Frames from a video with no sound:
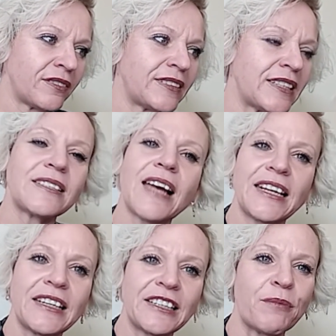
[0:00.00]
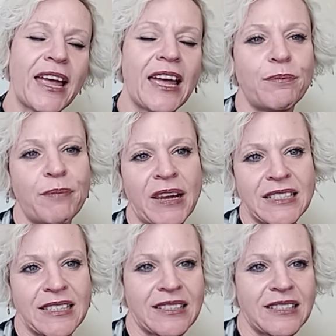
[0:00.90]
decided in my head makes
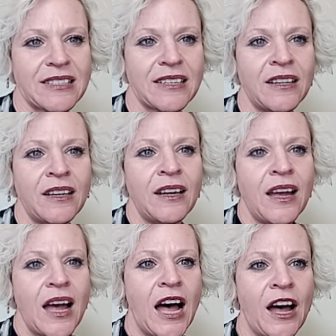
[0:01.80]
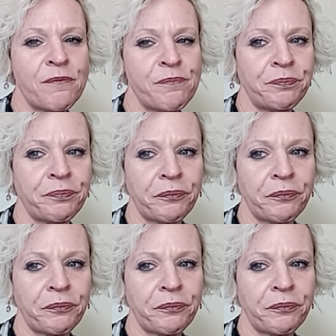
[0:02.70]
sense. My